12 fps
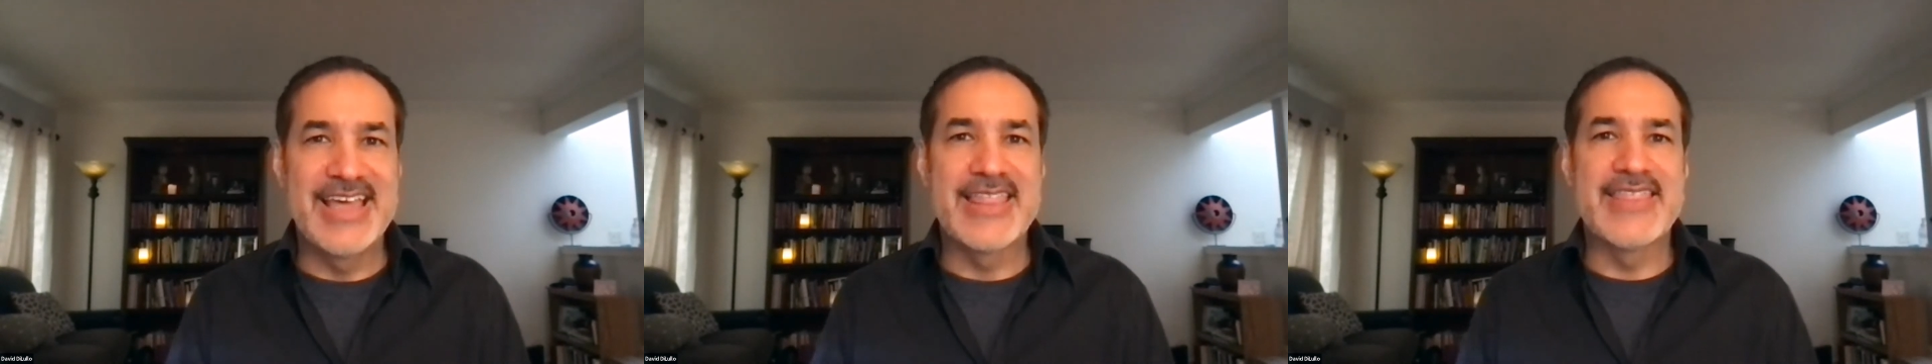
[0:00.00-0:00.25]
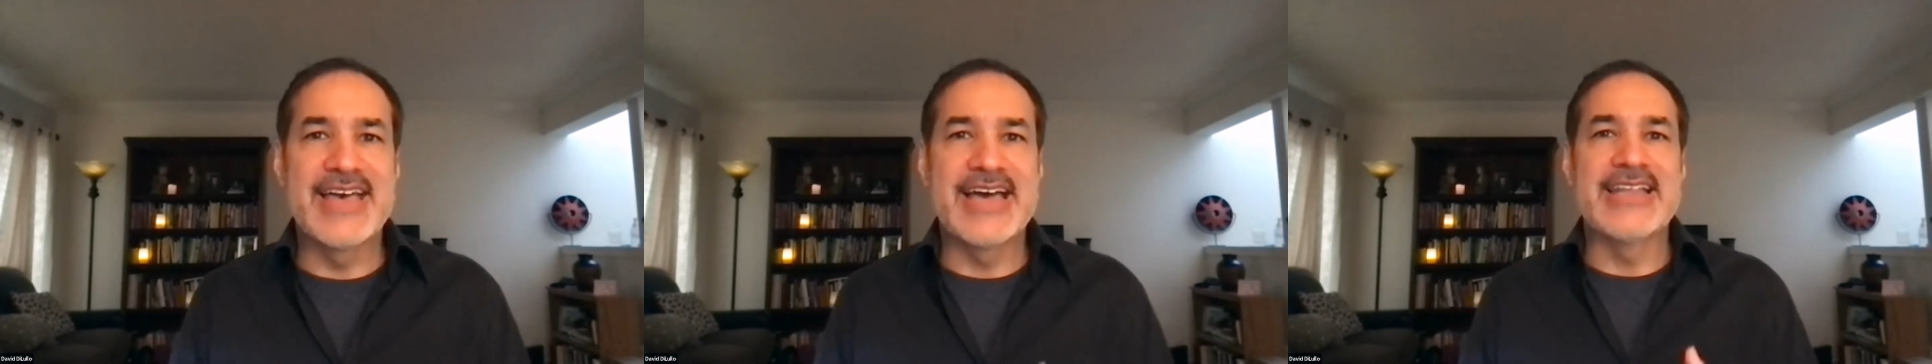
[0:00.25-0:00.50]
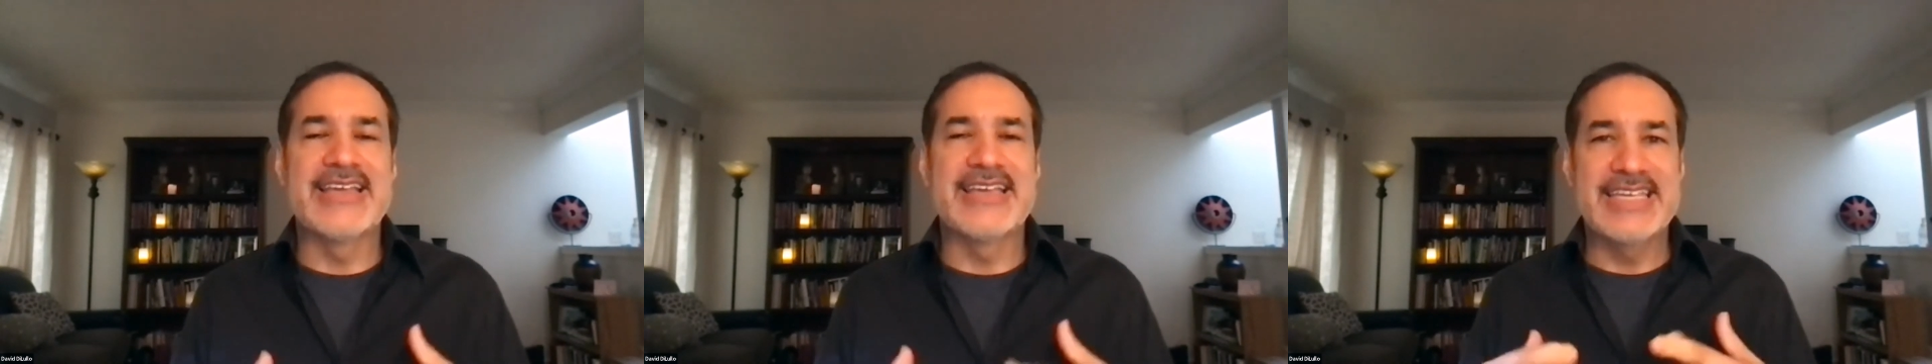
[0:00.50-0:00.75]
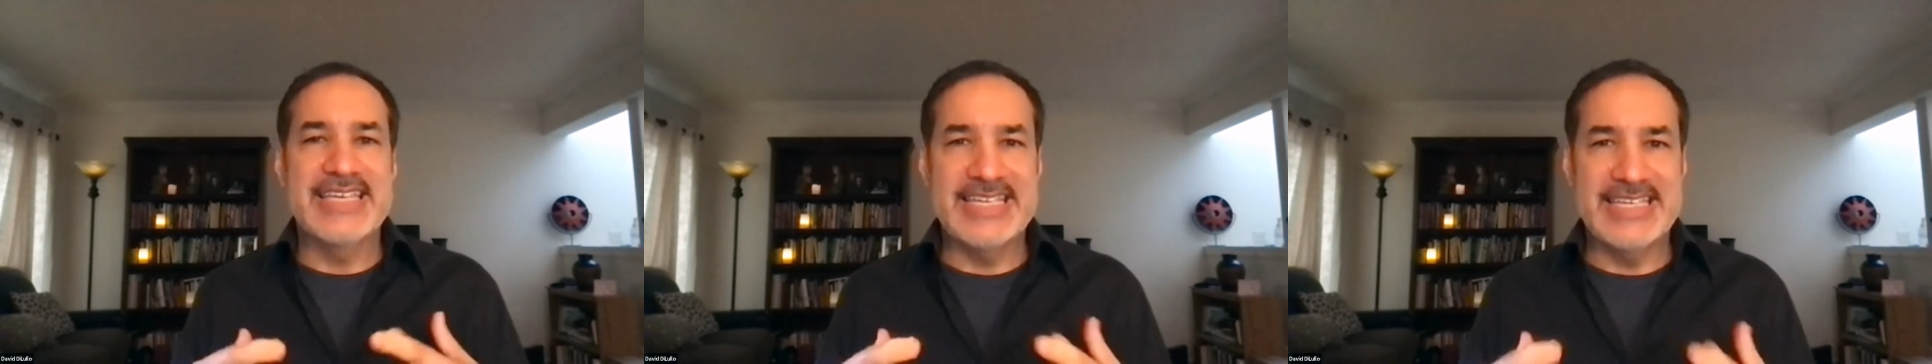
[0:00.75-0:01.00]
that
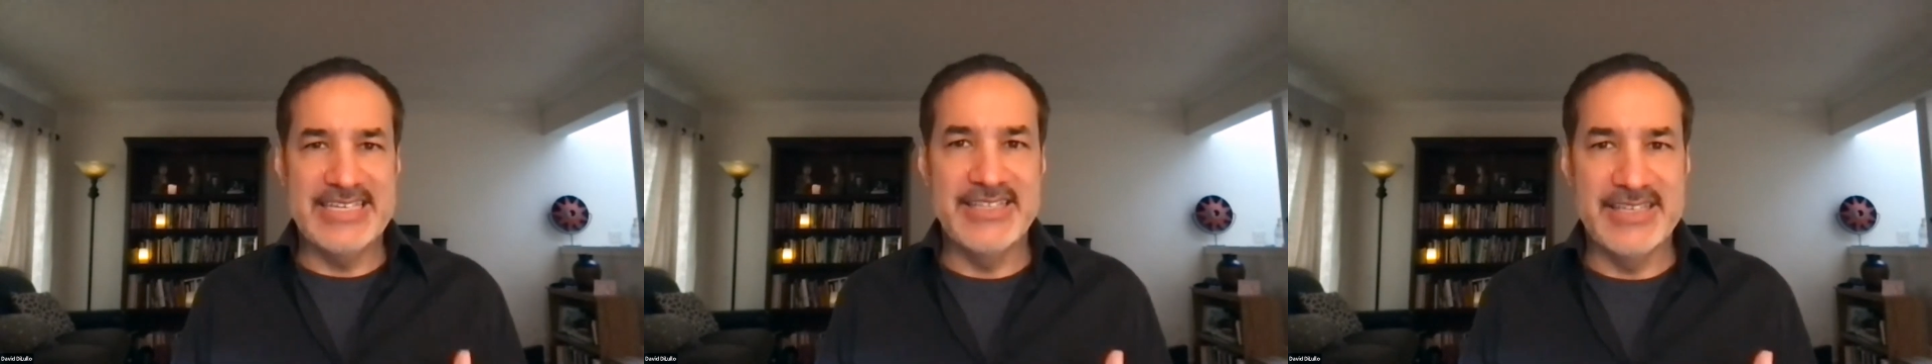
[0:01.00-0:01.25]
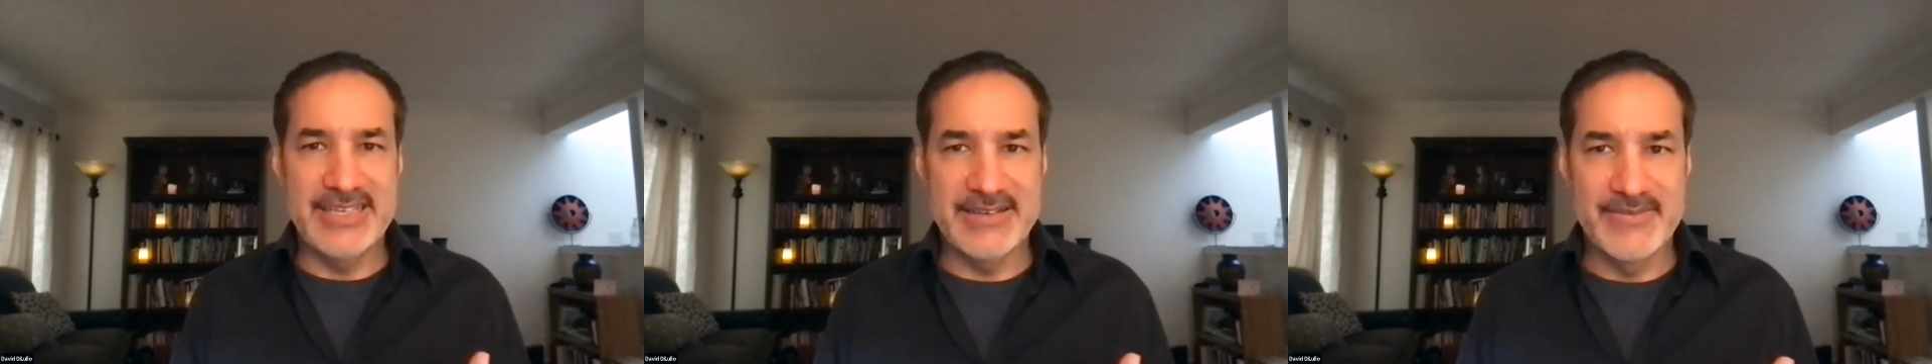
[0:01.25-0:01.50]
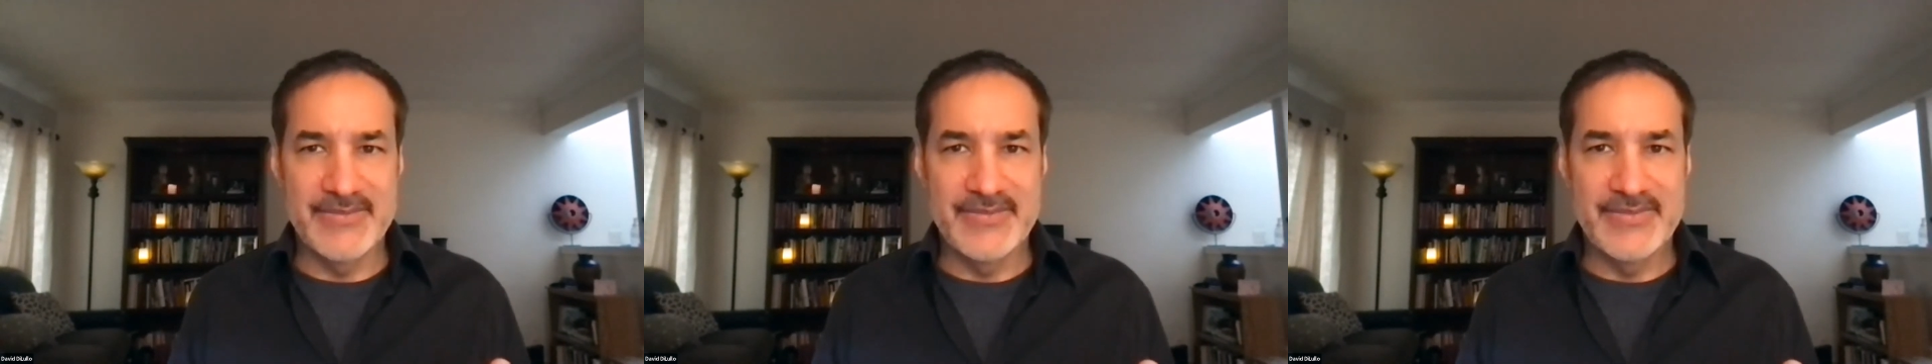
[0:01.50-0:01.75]
healing